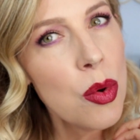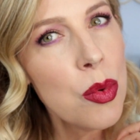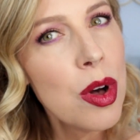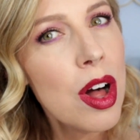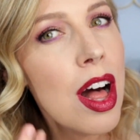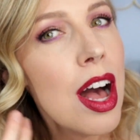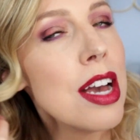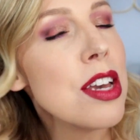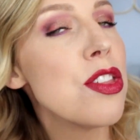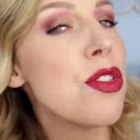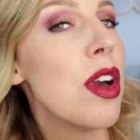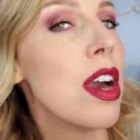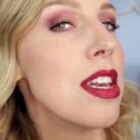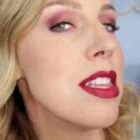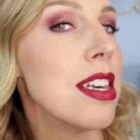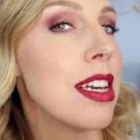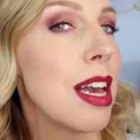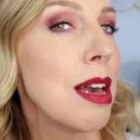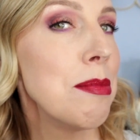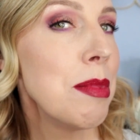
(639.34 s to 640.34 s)
Well, I tried
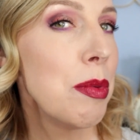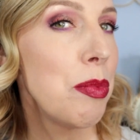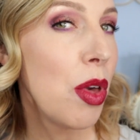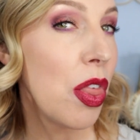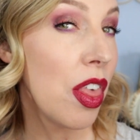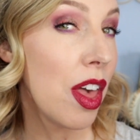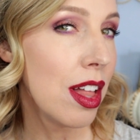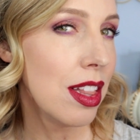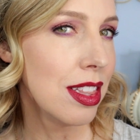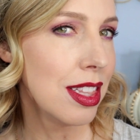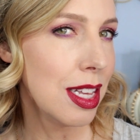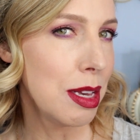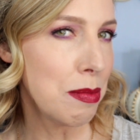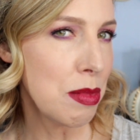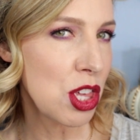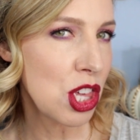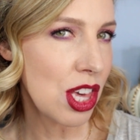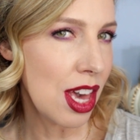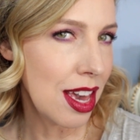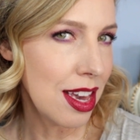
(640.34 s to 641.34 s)
to come up with a lip
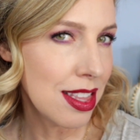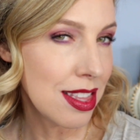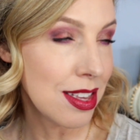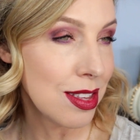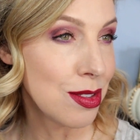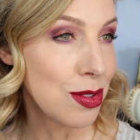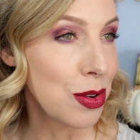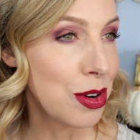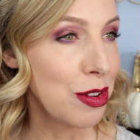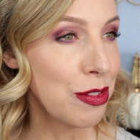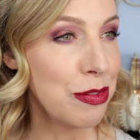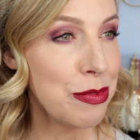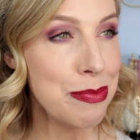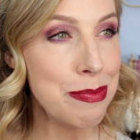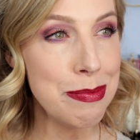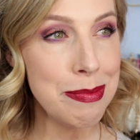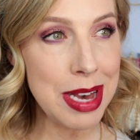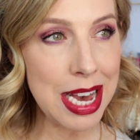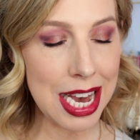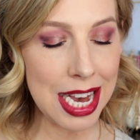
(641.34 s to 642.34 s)
shade to sort of
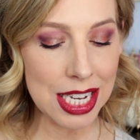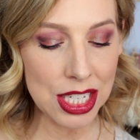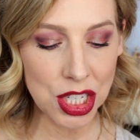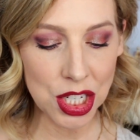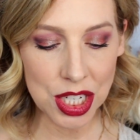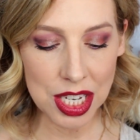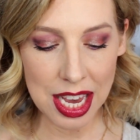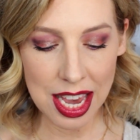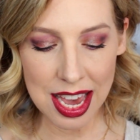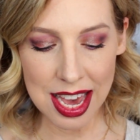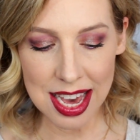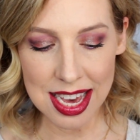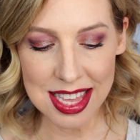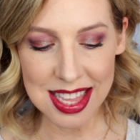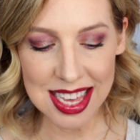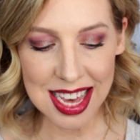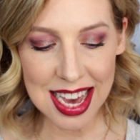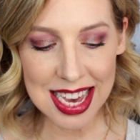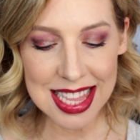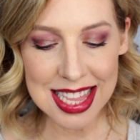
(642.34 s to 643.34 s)
match,
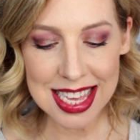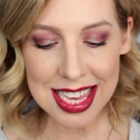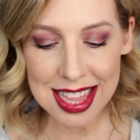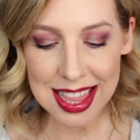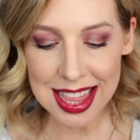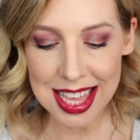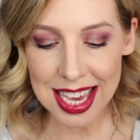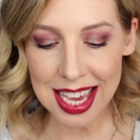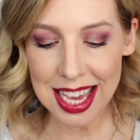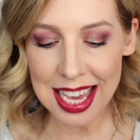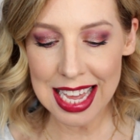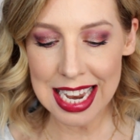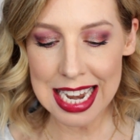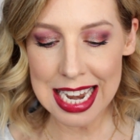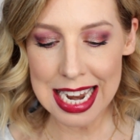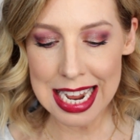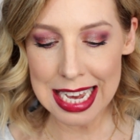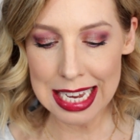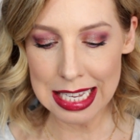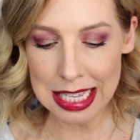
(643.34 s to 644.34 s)
and I did the
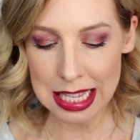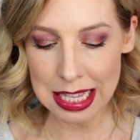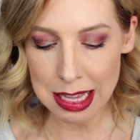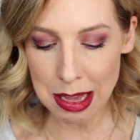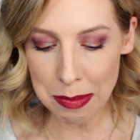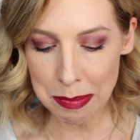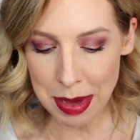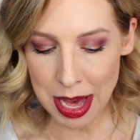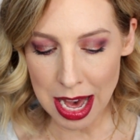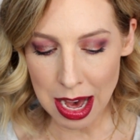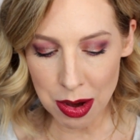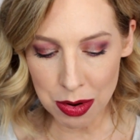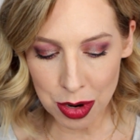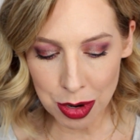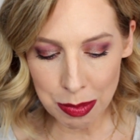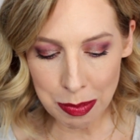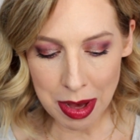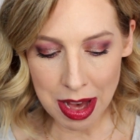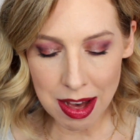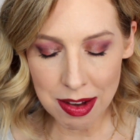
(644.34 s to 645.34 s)
NYX
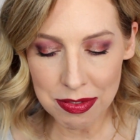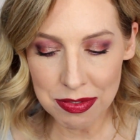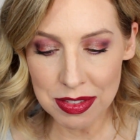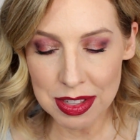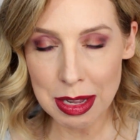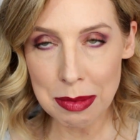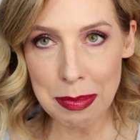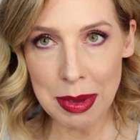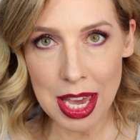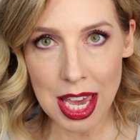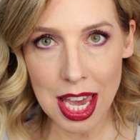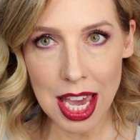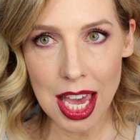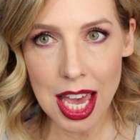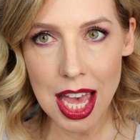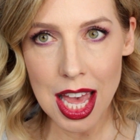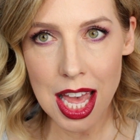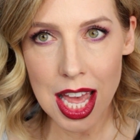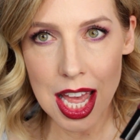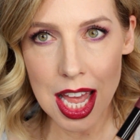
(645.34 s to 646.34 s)
Powder Puff Lippy
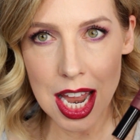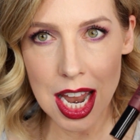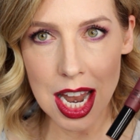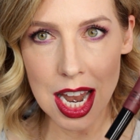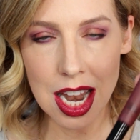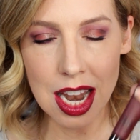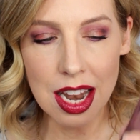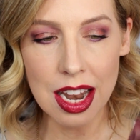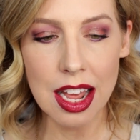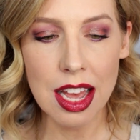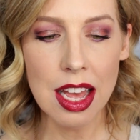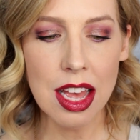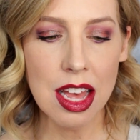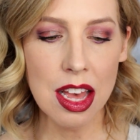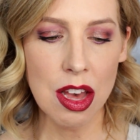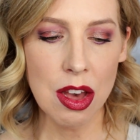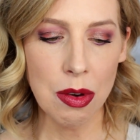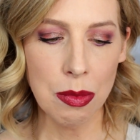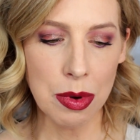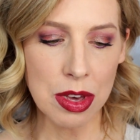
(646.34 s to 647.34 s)
in,
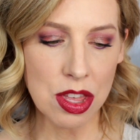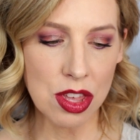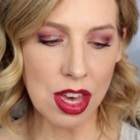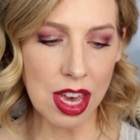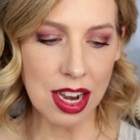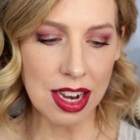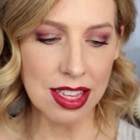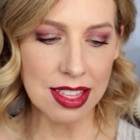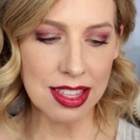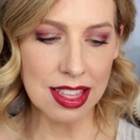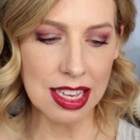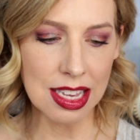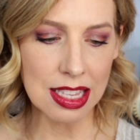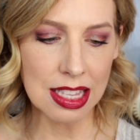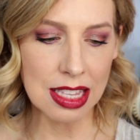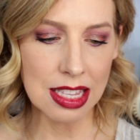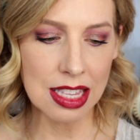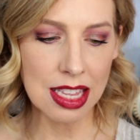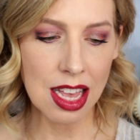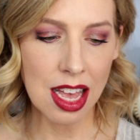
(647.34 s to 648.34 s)
what shade is this?